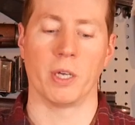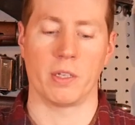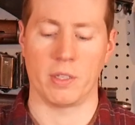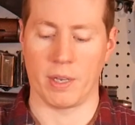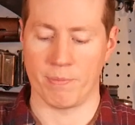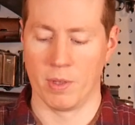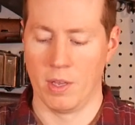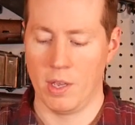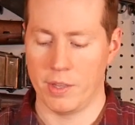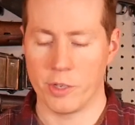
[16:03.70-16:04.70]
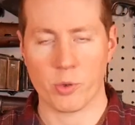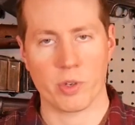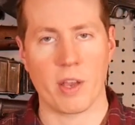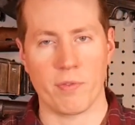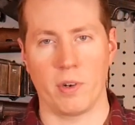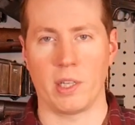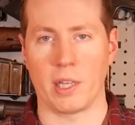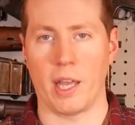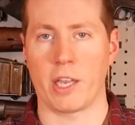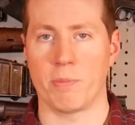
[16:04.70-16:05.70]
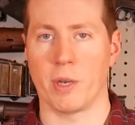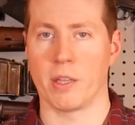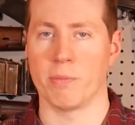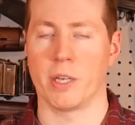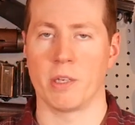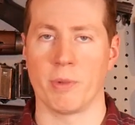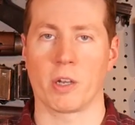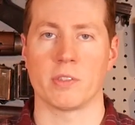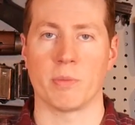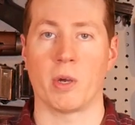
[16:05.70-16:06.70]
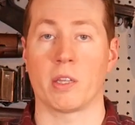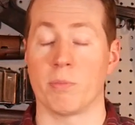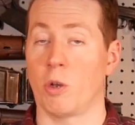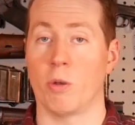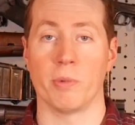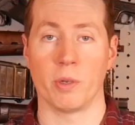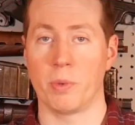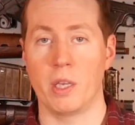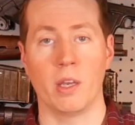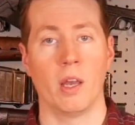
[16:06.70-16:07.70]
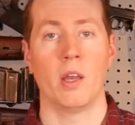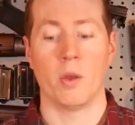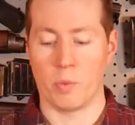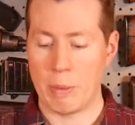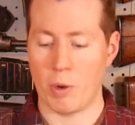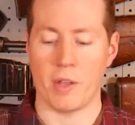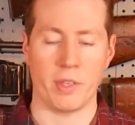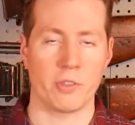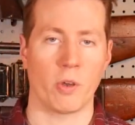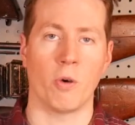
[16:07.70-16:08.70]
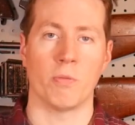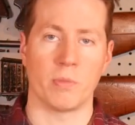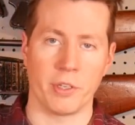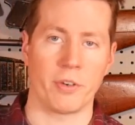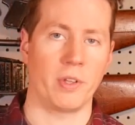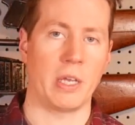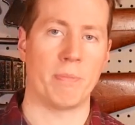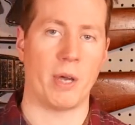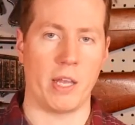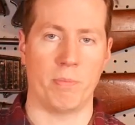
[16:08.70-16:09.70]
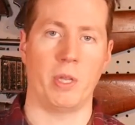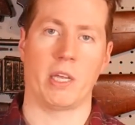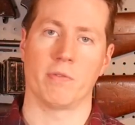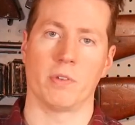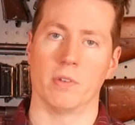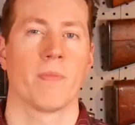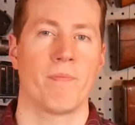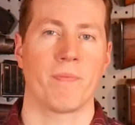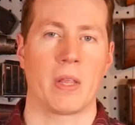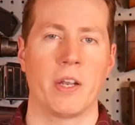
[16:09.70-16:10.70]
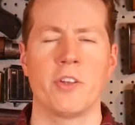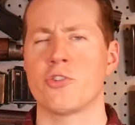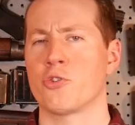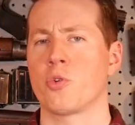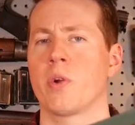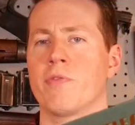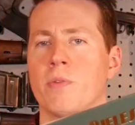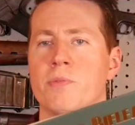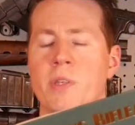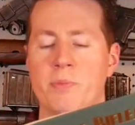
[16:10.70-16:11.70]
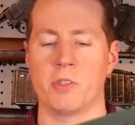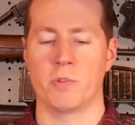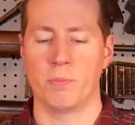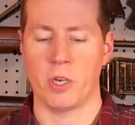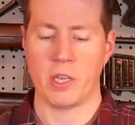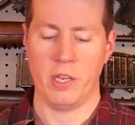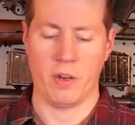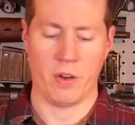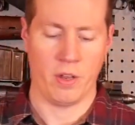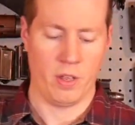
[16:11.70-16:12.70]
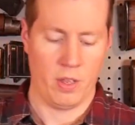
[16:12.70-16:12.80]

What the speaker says: but these were definitely liked by the Americans that brought them home. And we brought these home literally by the planeful. And here's a story from Simpson's book here.